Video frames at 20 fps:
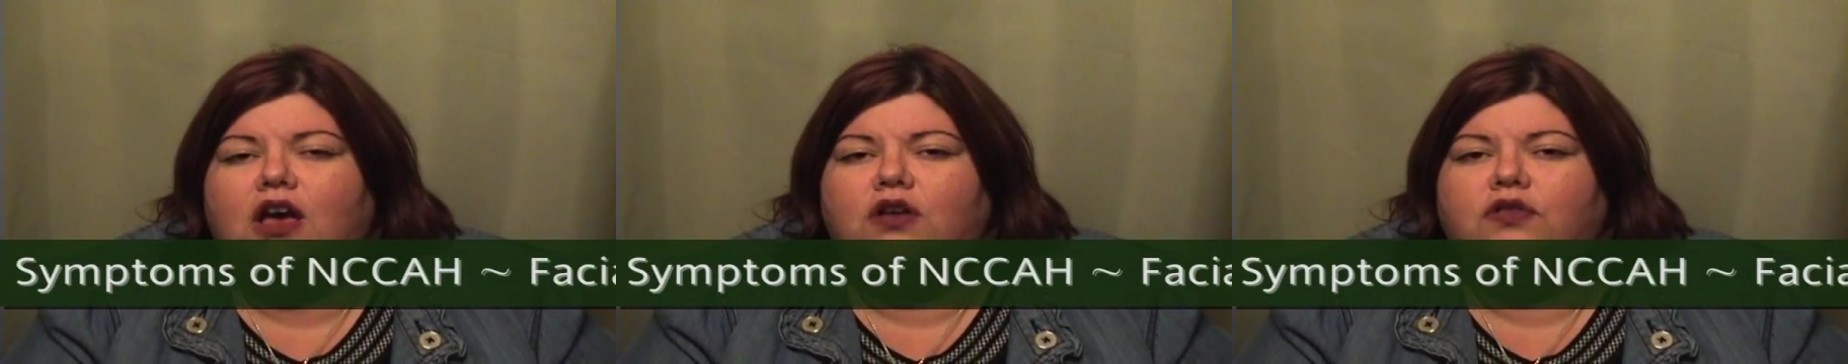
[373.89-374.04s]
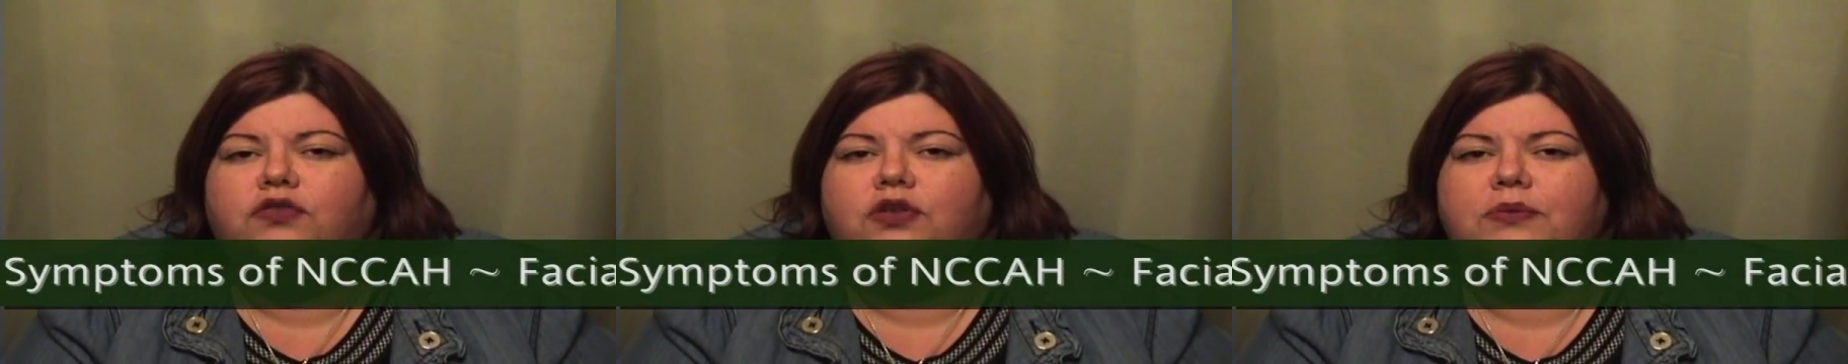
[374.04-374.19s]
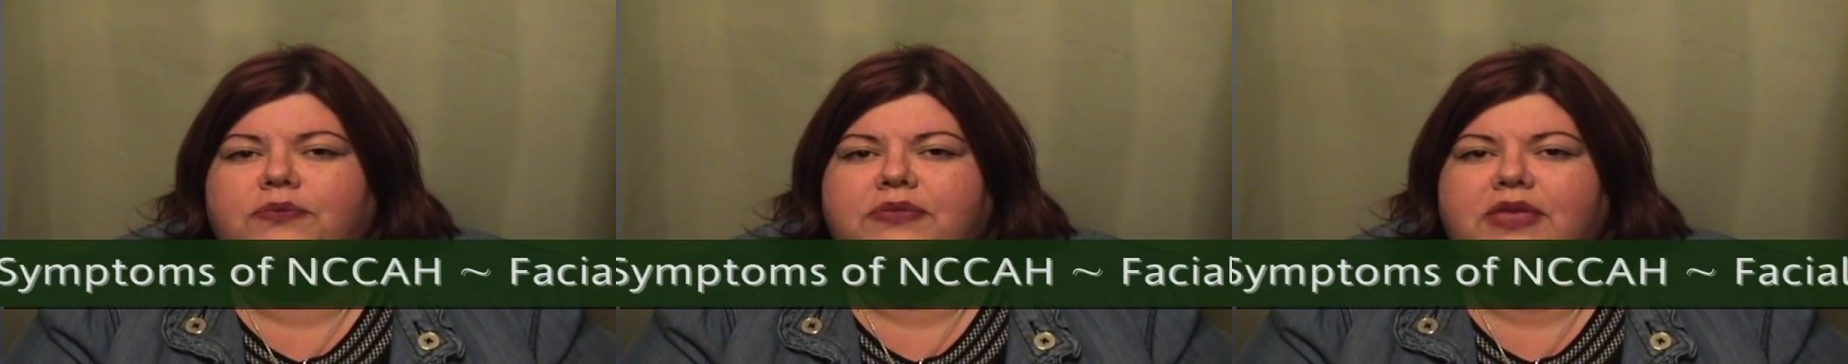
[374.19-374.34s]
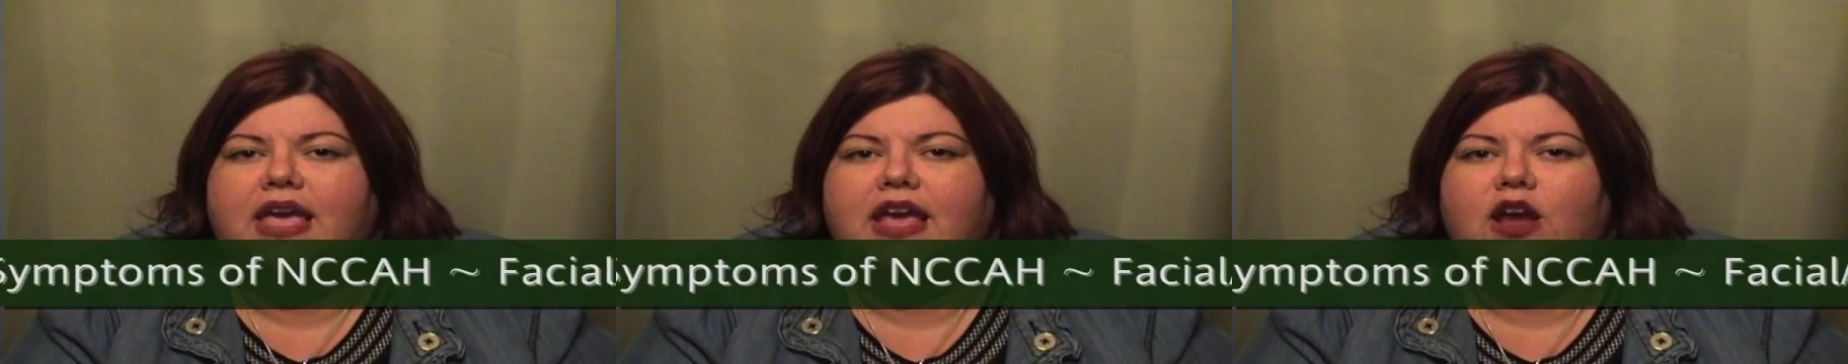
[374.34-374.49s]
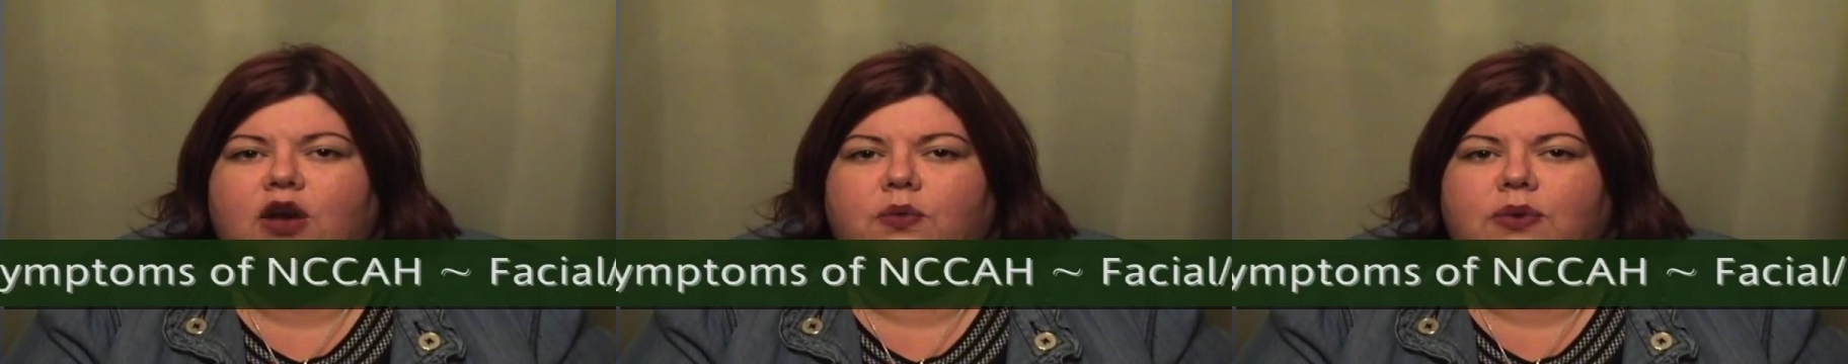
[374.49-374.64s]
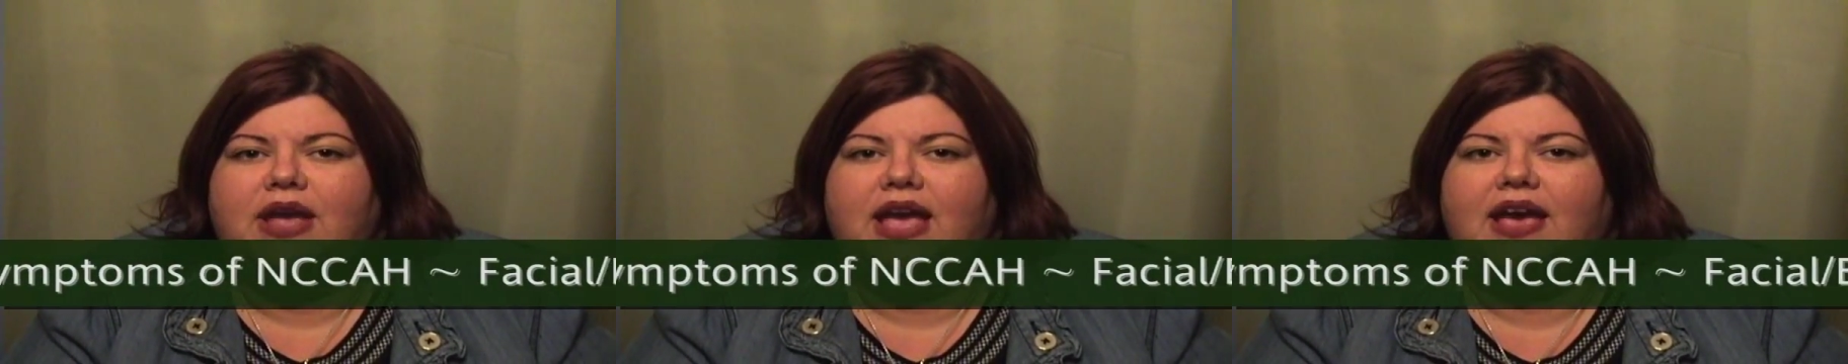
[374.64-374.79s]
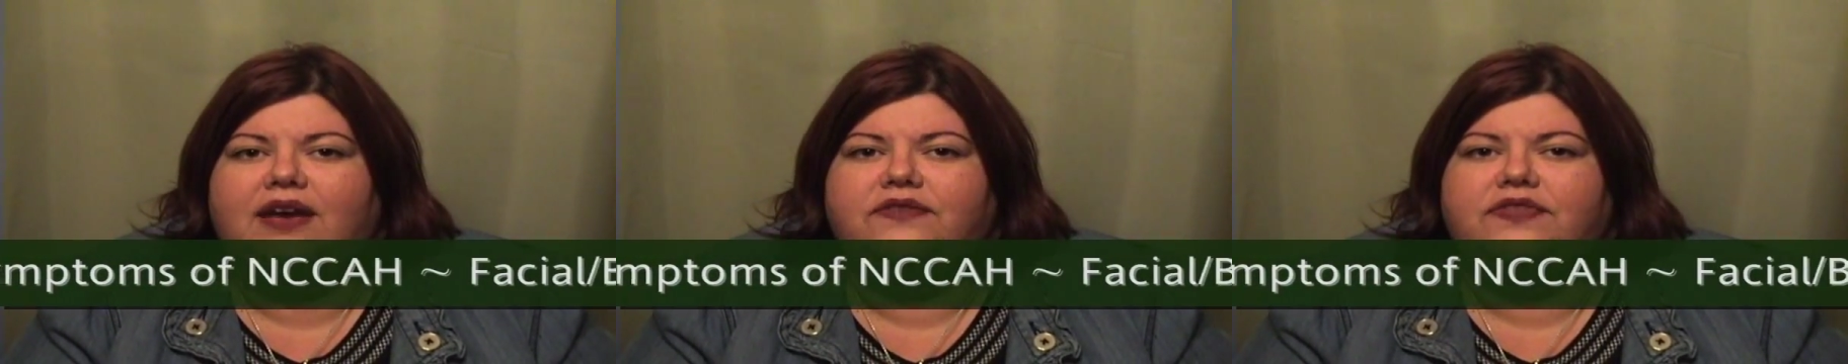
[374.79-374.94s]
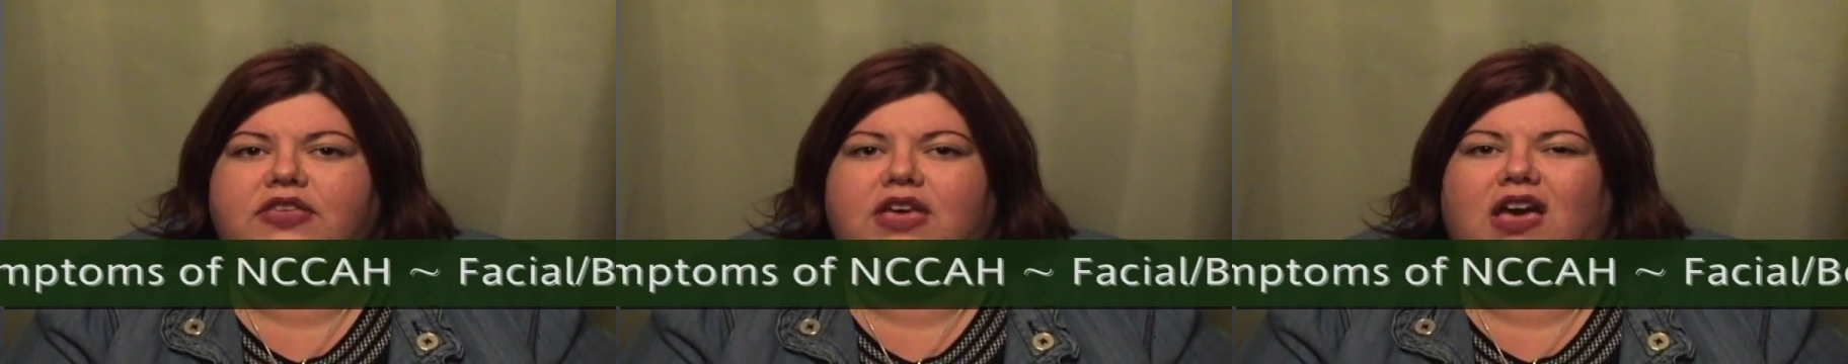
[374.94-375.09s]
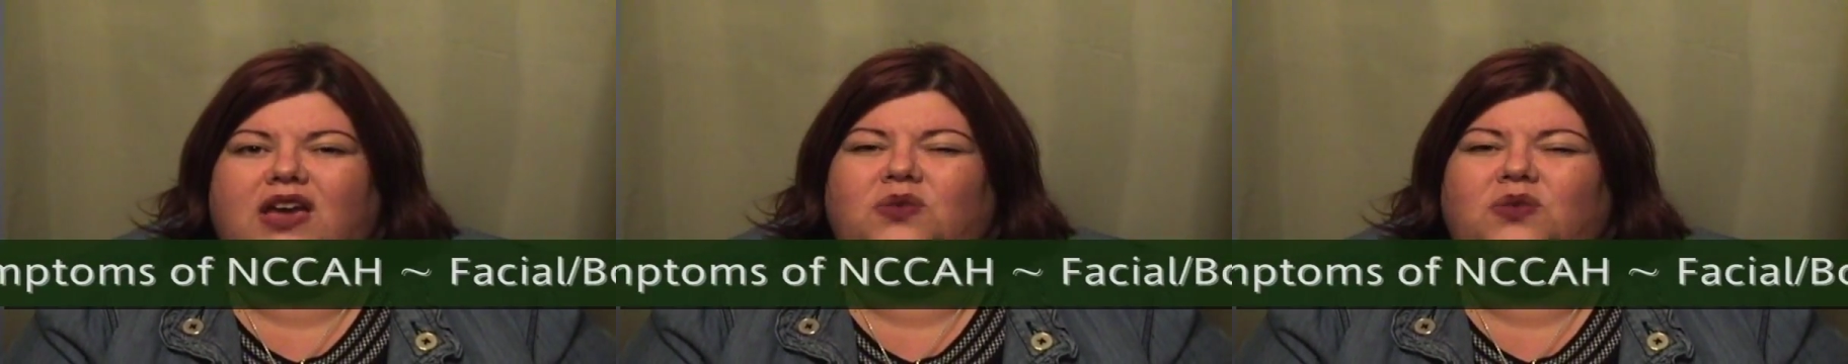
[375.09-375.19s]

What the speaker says: From there, we have the